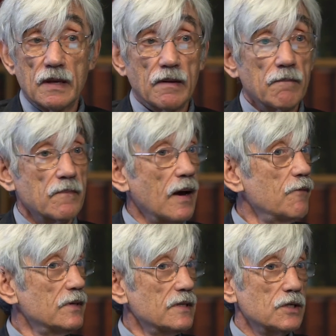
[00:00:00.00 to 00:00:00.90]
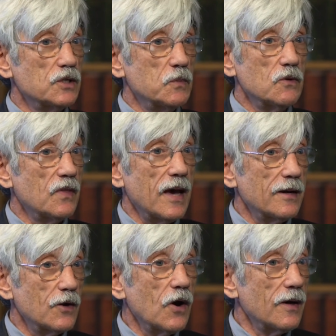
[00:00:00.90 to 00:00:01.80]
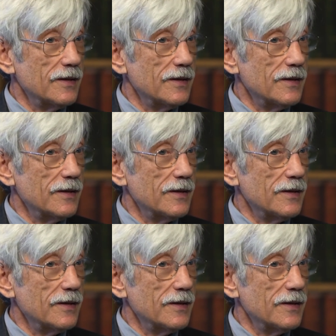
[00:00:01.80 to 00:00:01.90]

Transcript: I wouldn't dispute that at all.